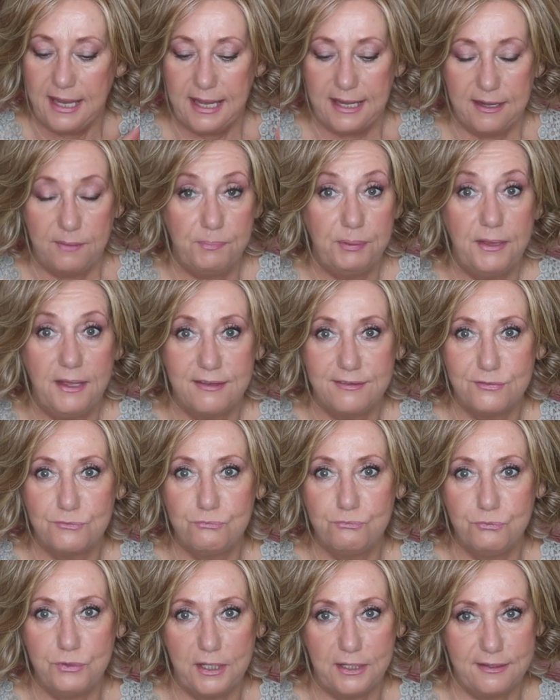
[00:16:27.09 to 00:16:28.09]
and it plays
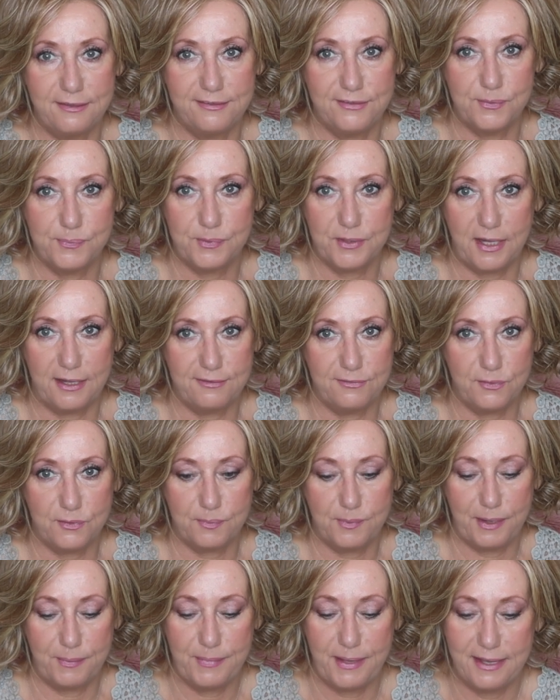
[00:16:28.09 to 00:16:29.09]
really super nice
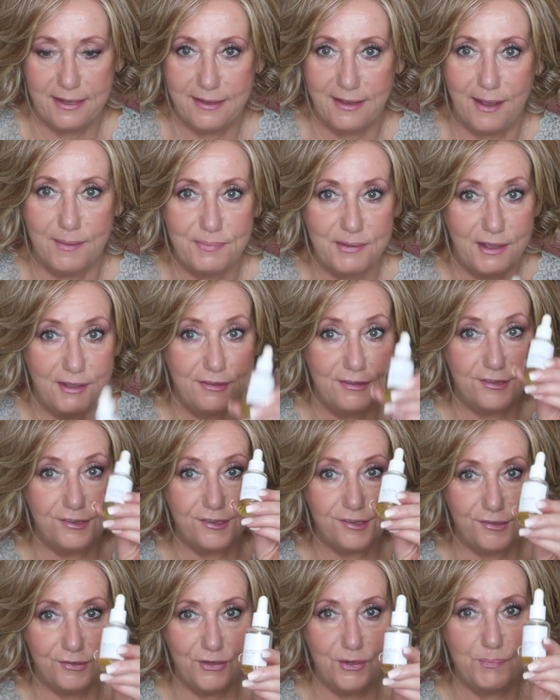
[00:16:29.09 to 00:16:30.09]
with my makeup.
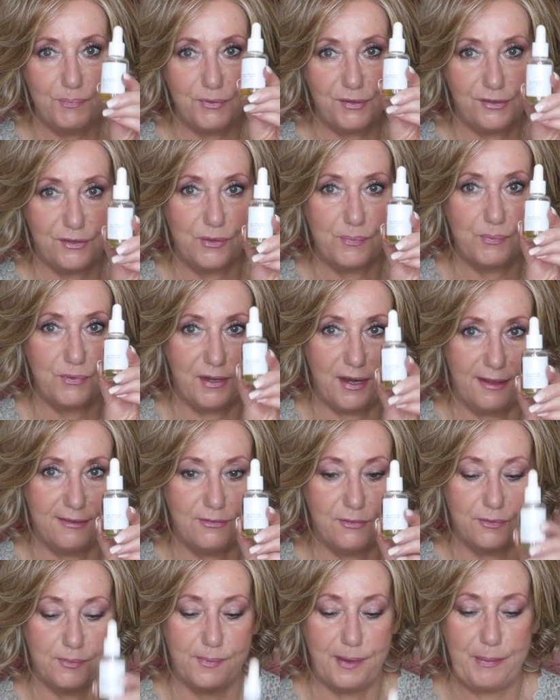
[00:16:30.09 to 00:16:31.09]
Super, super
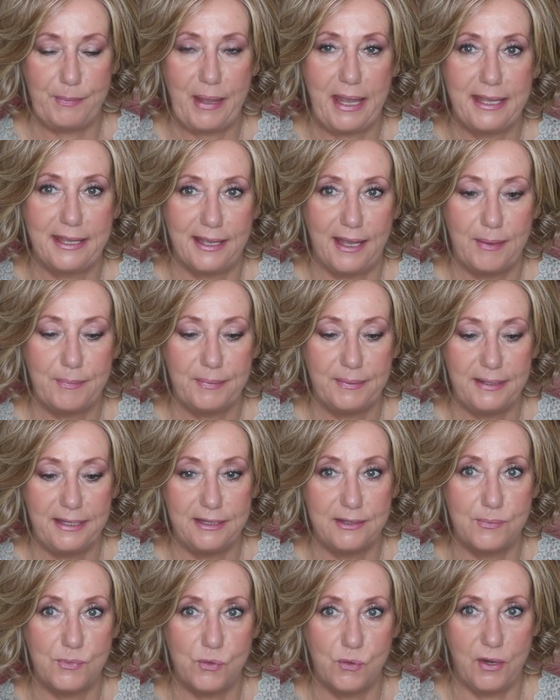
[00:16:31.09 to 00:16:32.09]
nice with my makeup.
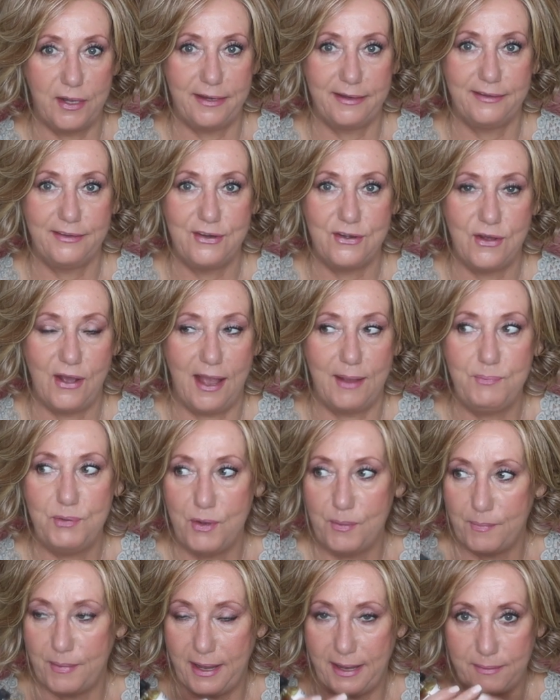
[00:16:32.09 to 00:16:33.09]
In the morning, you know, I
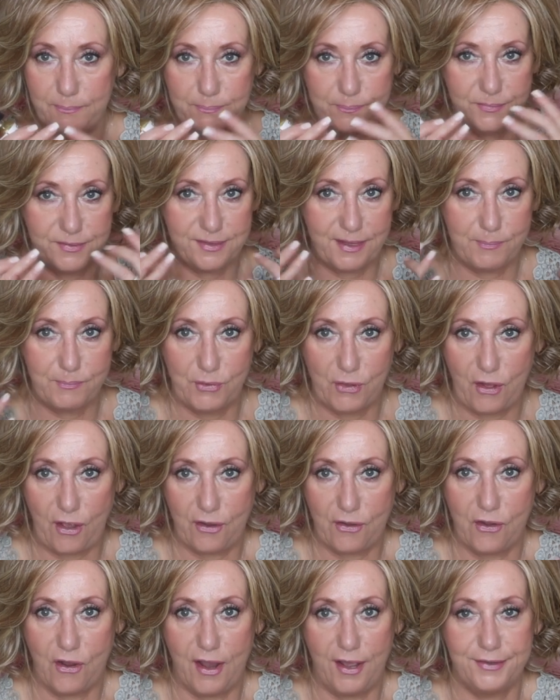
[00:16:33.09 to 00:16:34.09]
put my
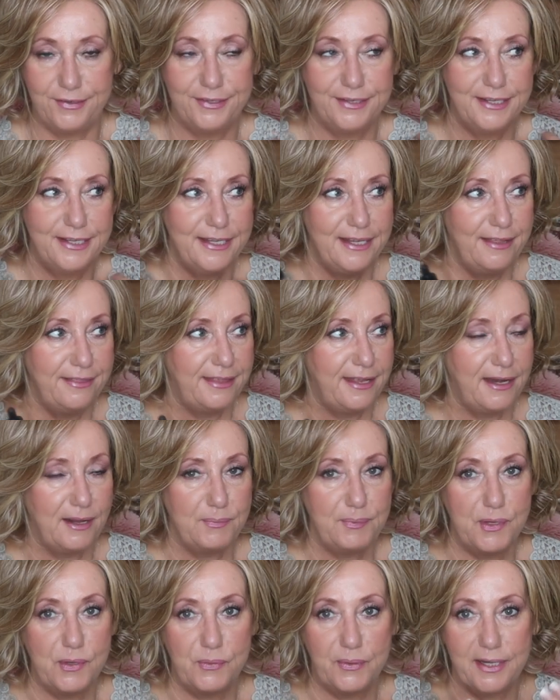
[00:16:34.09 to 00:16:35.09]
sunblock on, then
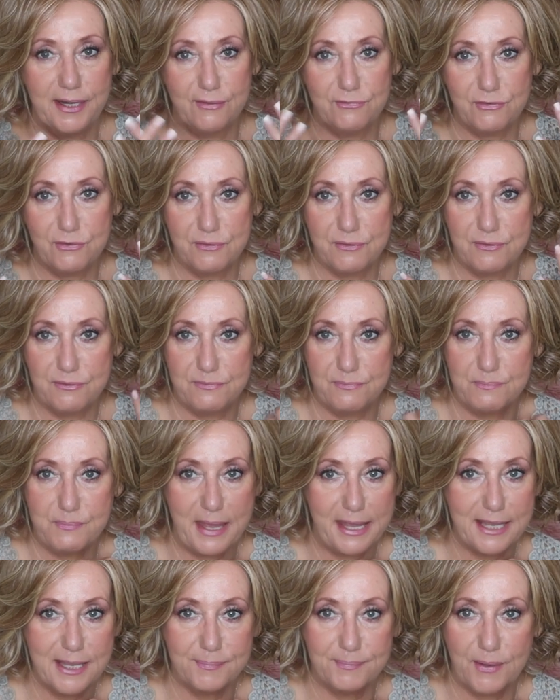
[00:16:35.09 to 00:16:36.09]
I'll put whatever
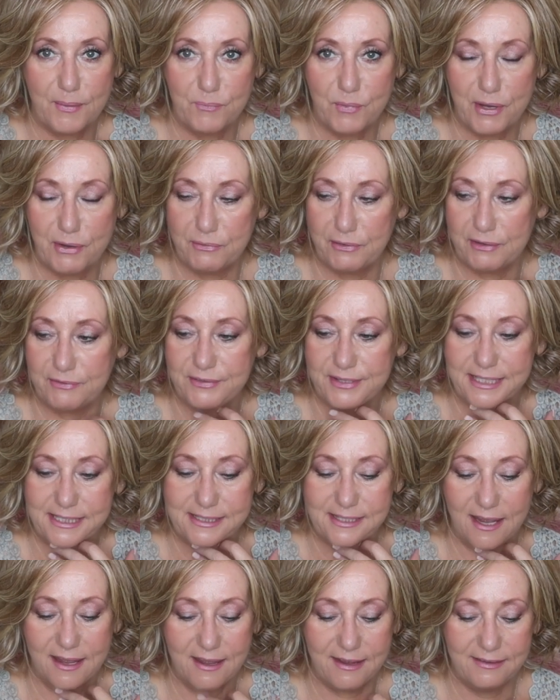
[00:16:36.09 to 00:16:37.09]
makeup I'm wearing for the
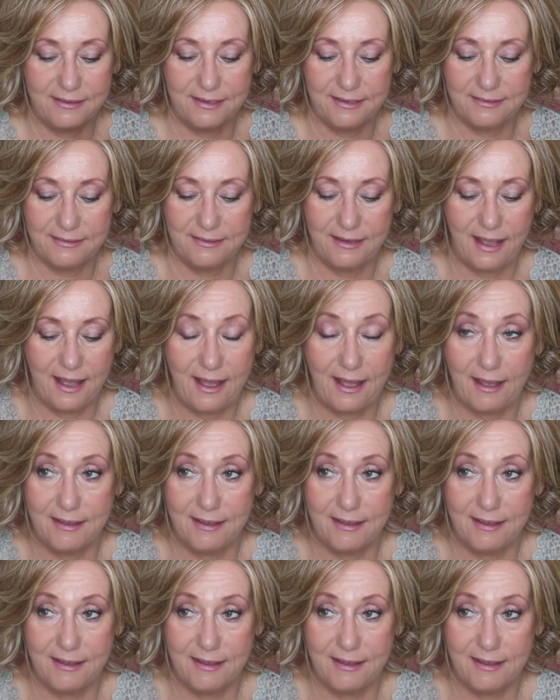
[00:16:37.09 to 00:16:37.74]
day. And